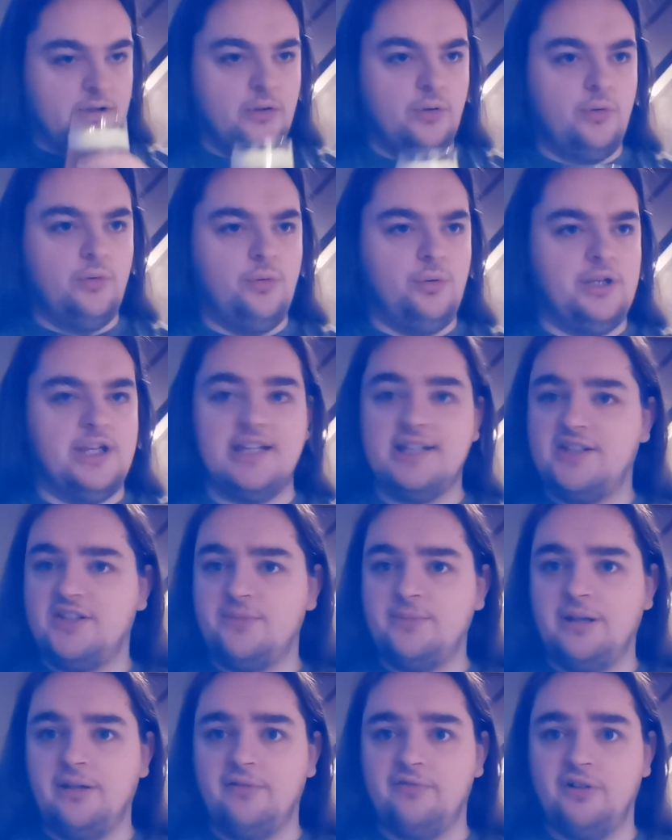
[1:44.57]
Oh, you can
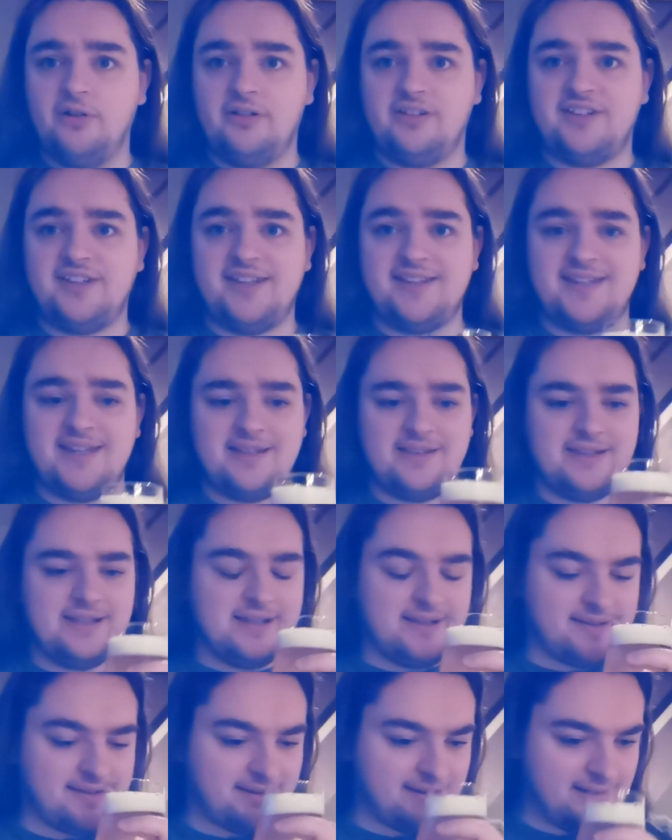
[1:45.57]
smell the Vault City in
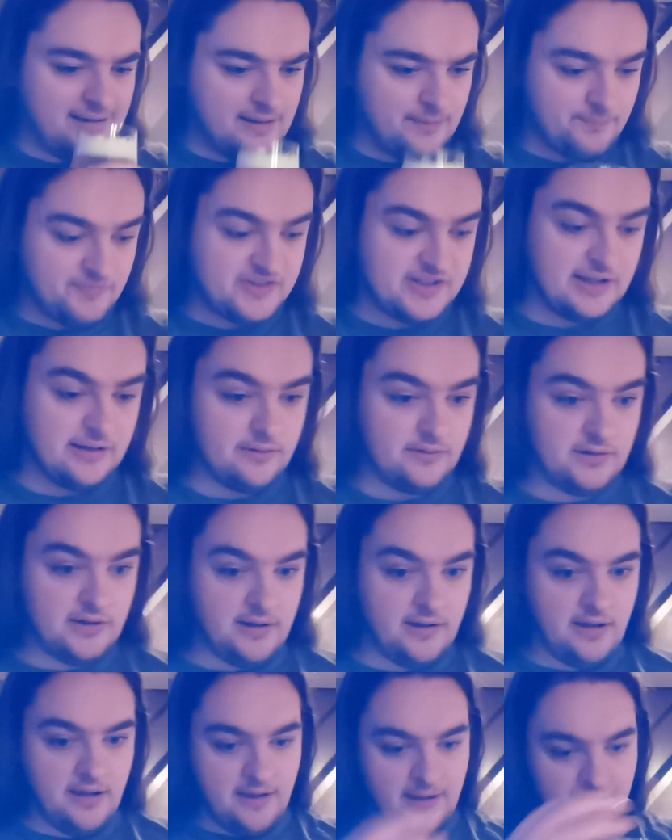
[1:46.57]
this. I'm telling you.